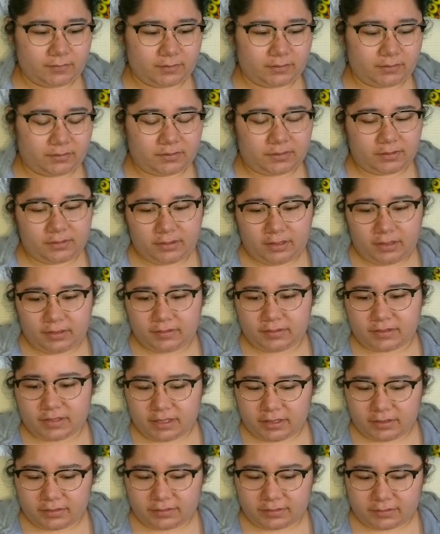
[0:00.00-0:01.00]
Or they're not
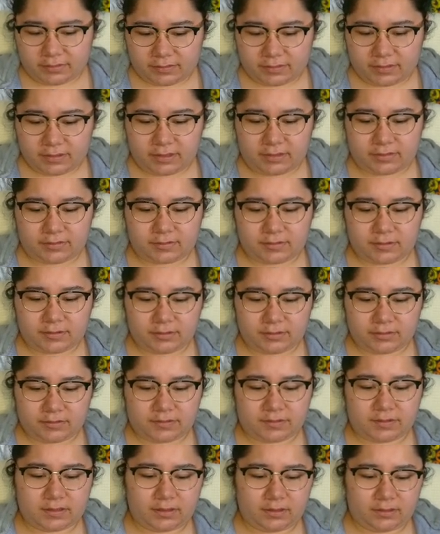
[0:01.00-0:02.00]
there to snitch, they're
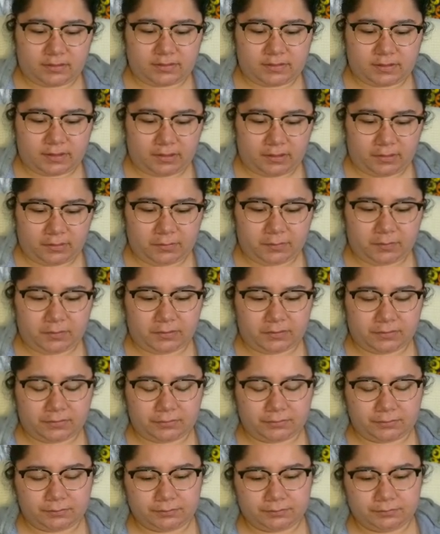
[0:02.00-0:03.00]
just there to help
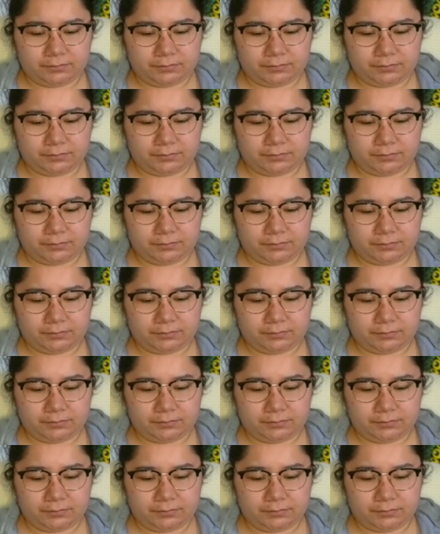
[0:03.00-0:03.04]
you.